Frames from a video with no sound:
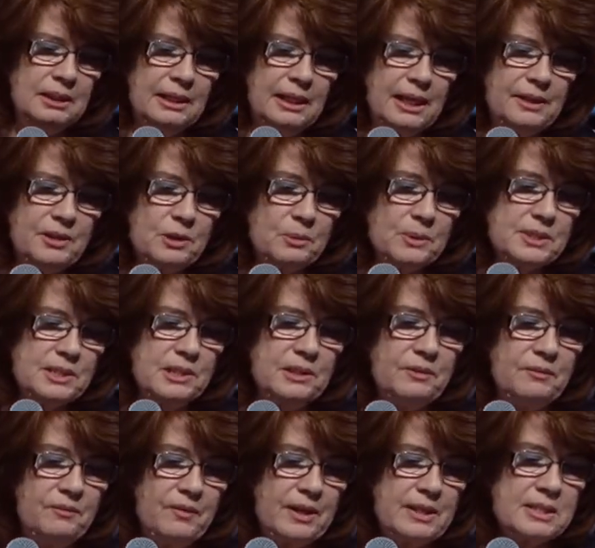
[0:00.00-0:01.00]
and there was an
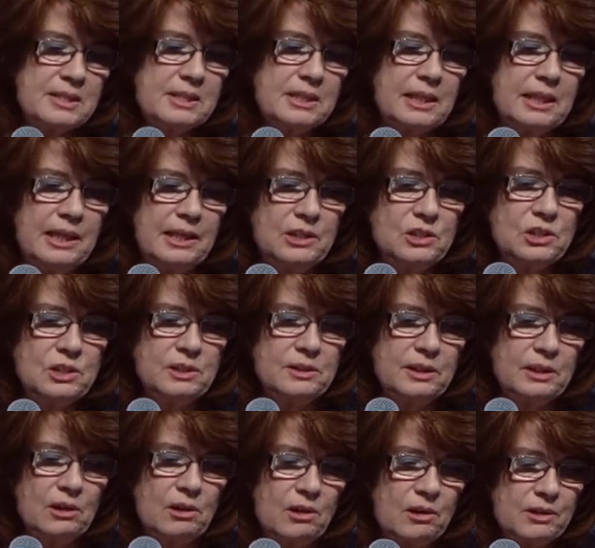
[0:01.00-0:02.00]
investigation, and the
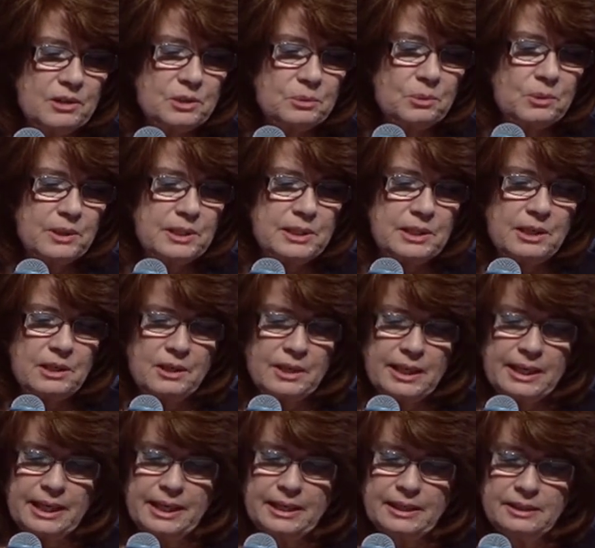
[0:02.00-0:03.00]
guards were
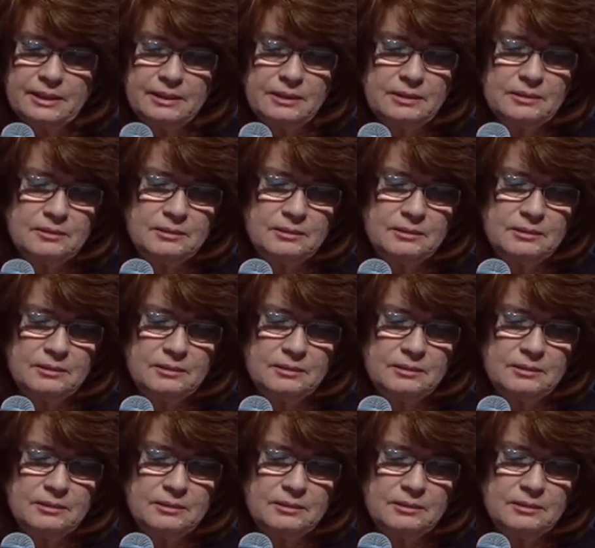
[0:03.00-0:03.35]
interrogated,